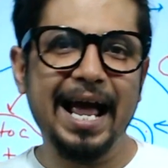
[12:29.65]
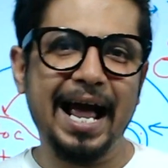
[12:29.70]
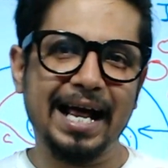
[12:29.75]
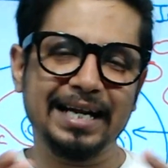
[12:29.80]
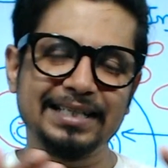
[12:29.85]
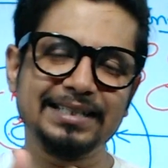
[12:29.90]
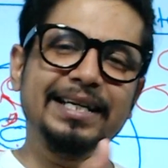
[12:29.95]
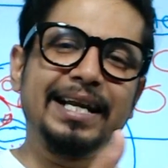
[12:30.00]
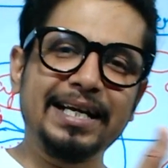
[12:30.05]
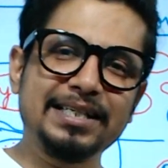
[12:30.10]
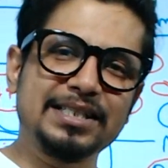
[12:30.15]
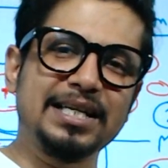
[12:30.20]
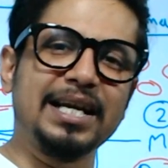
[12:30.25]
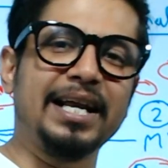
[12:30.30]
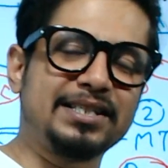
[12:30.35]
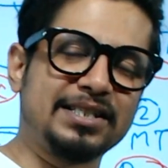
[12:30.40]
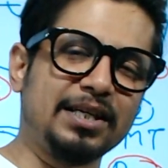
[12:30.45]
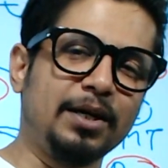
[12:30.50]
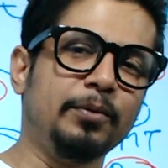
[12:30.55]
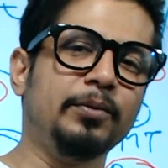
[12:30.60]
and the next
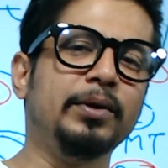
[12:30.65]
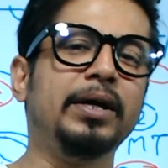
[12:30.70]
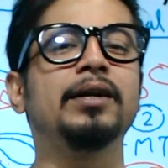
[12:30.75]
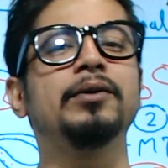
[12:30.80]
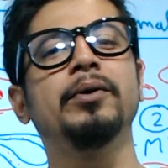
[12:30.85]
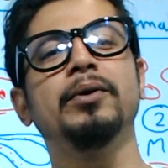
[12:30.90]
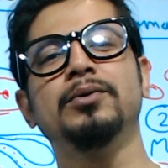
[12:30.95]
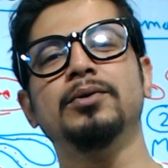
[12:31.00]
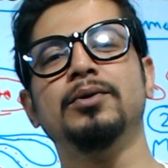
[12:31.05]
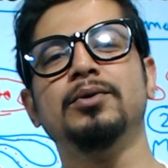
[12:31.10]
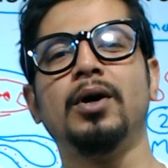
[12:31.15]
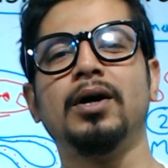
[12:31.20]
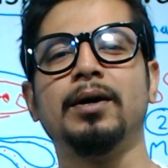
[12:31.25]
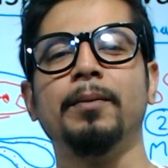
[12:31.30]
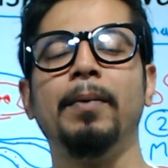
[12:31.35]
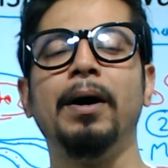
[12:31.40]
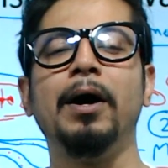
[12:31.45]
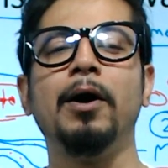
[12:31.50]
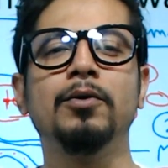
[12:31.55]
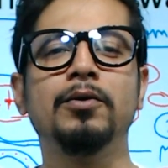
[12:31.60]
lecture we are going to talk
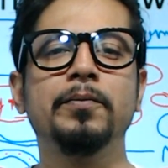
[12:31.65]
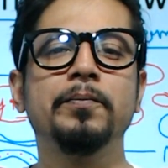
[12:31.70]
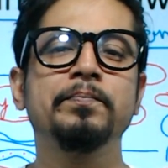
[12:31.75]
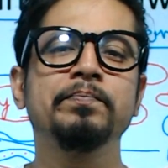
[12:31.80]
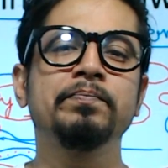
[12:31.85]
about